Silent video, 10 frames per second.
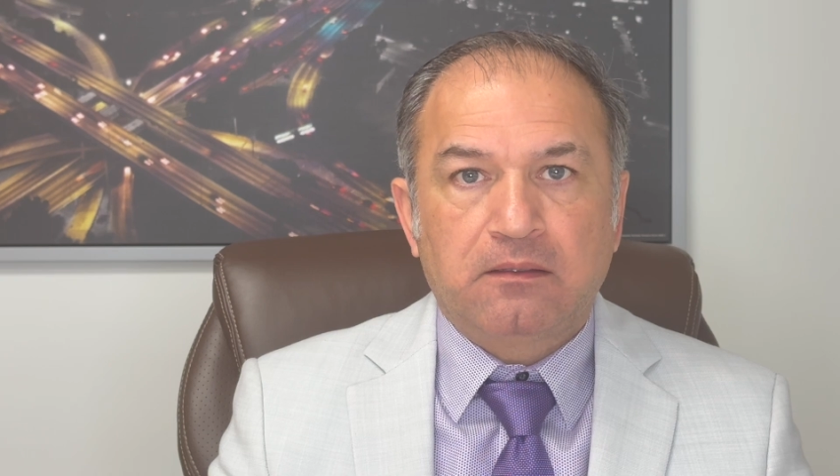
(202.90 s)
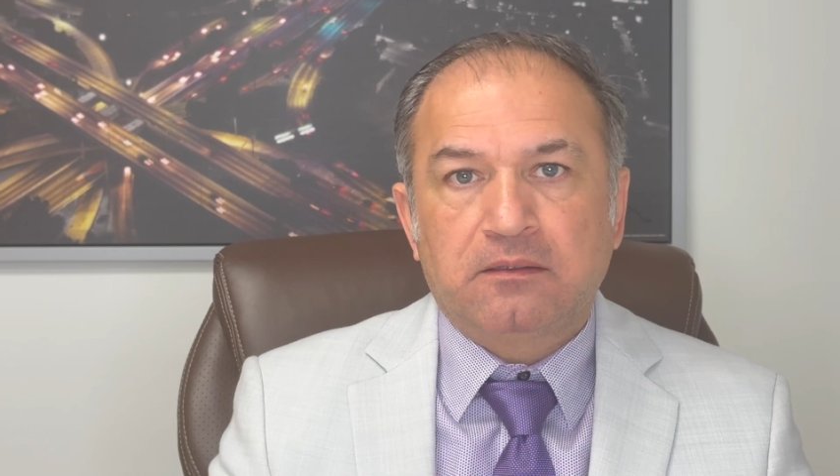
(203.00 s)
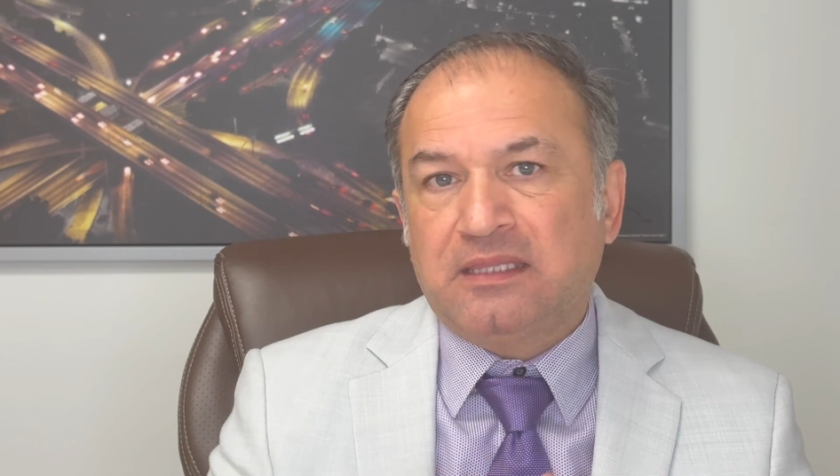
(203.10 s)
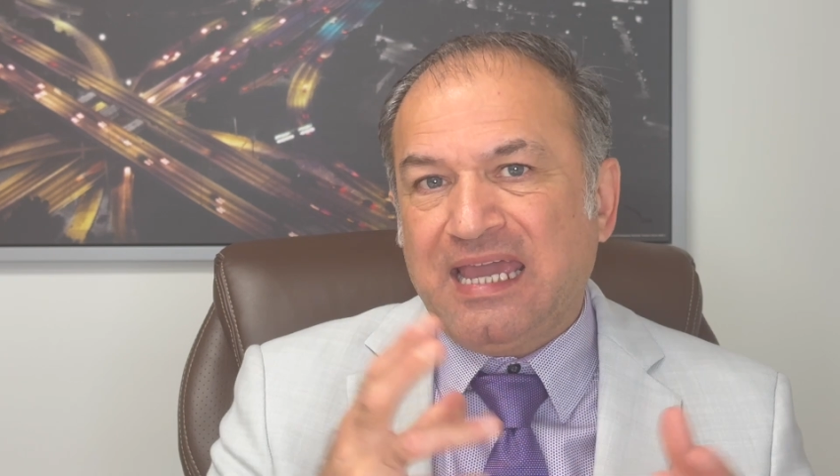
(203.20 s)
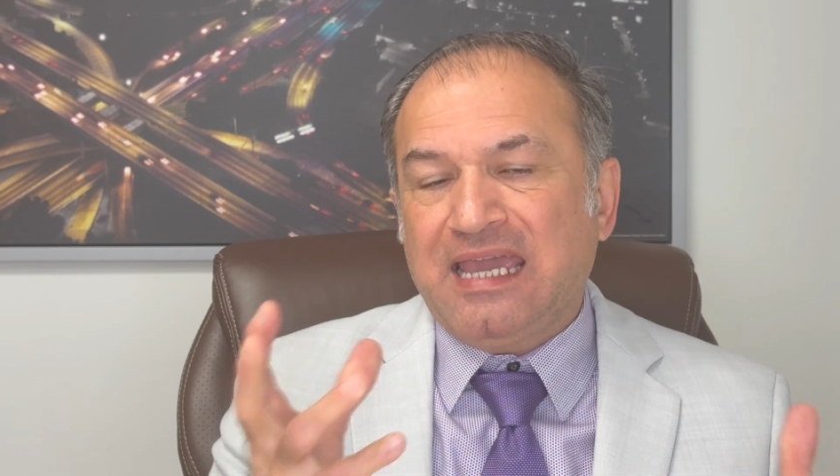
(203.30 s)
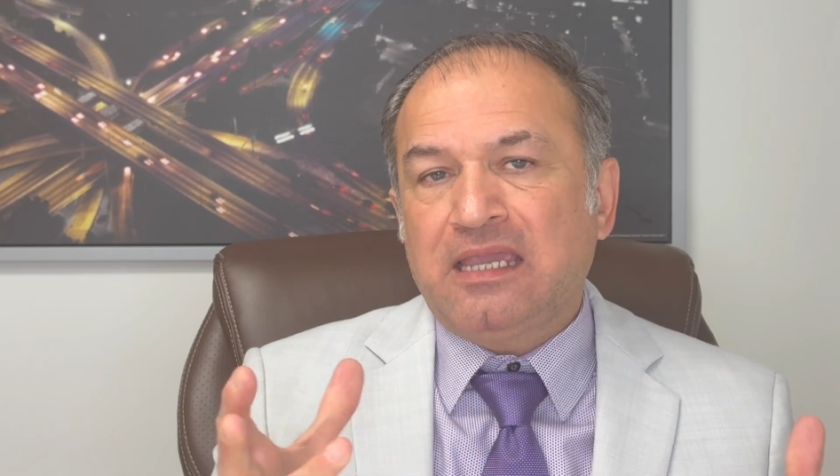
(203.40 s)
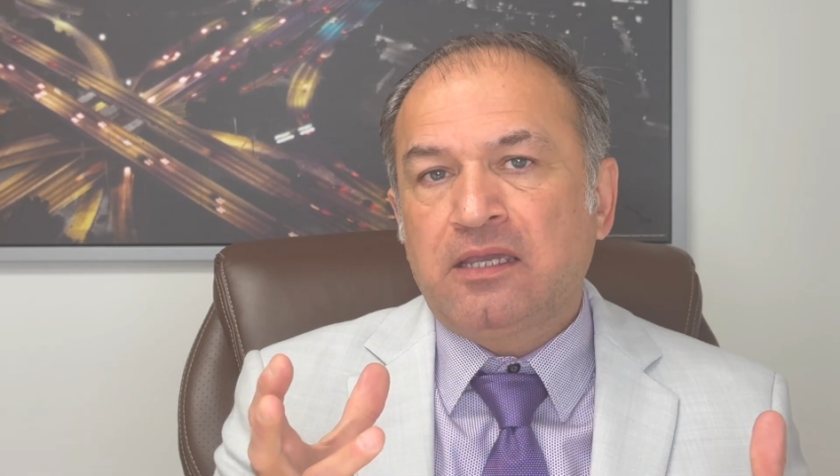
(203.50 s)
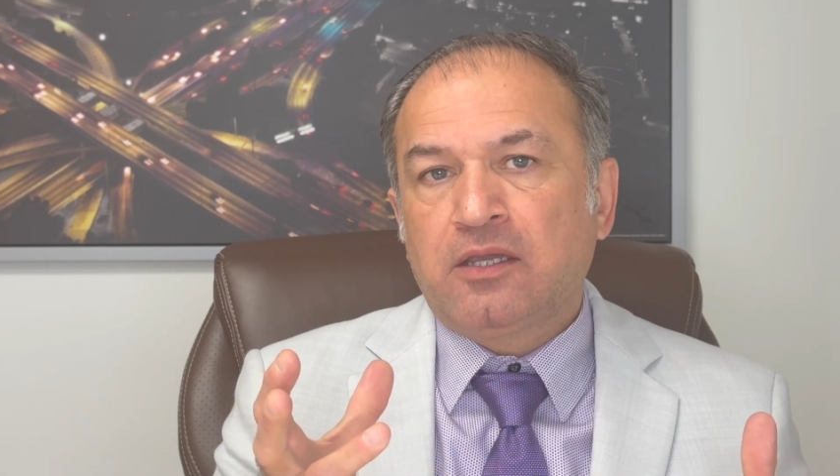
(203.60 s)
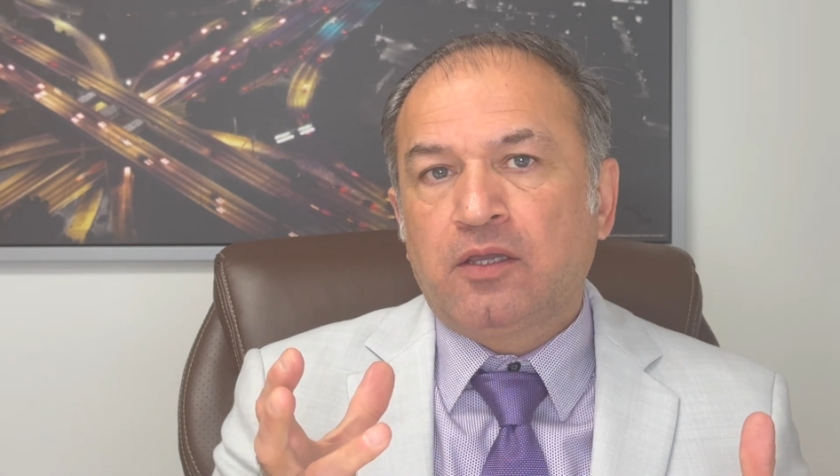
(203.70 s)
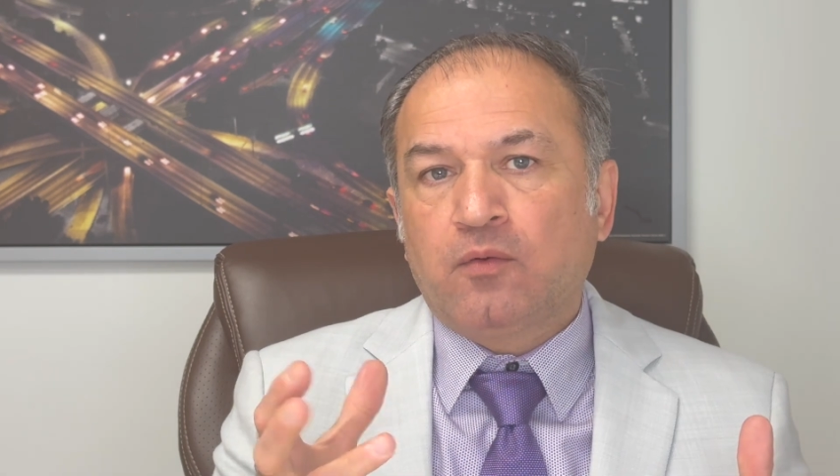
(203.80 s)

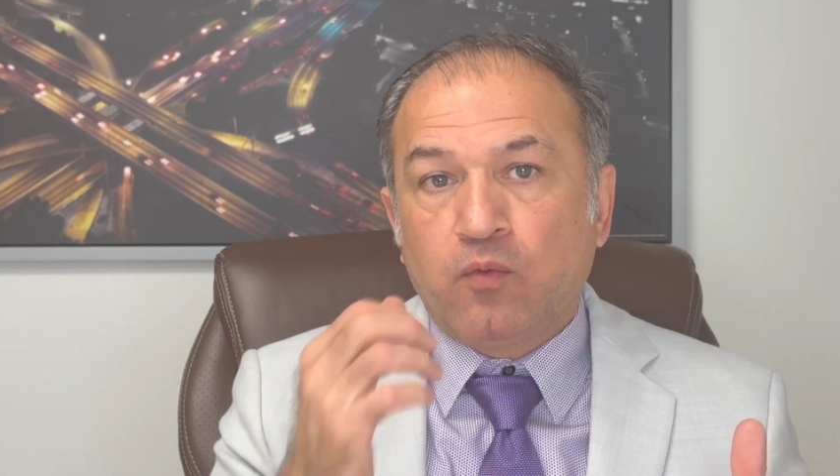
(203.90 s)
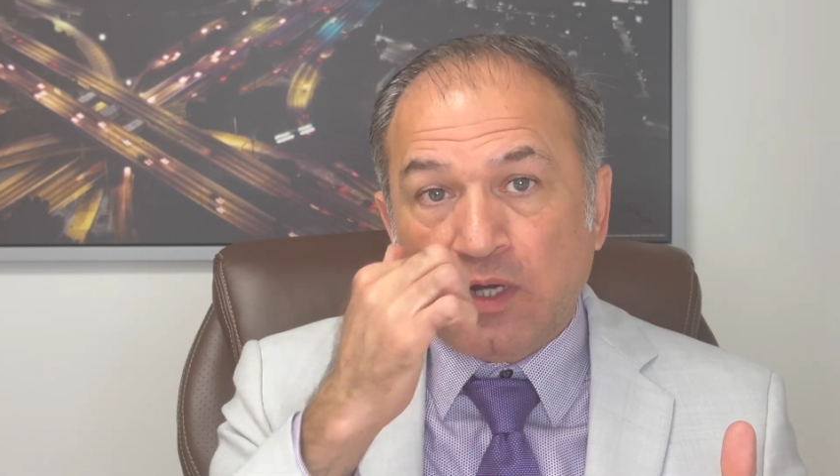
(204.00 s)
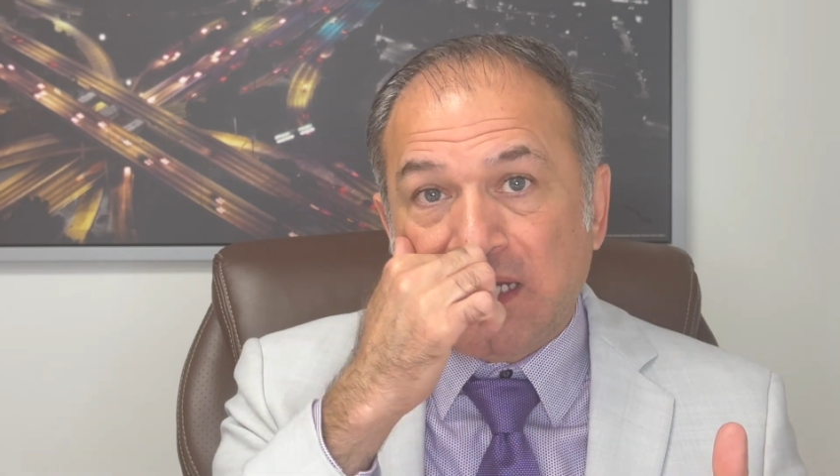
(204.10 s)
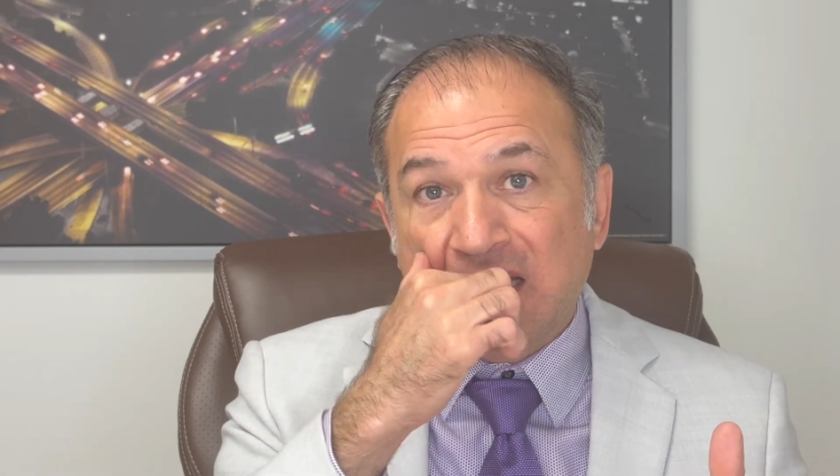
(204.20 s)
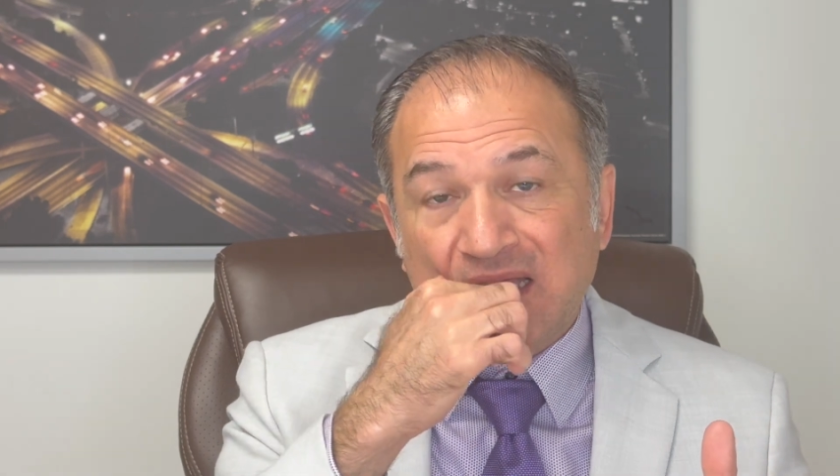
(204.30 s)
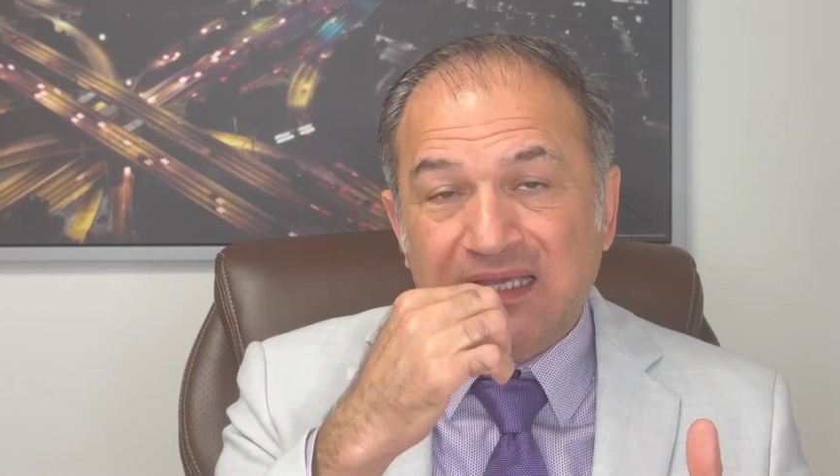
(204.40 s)
they would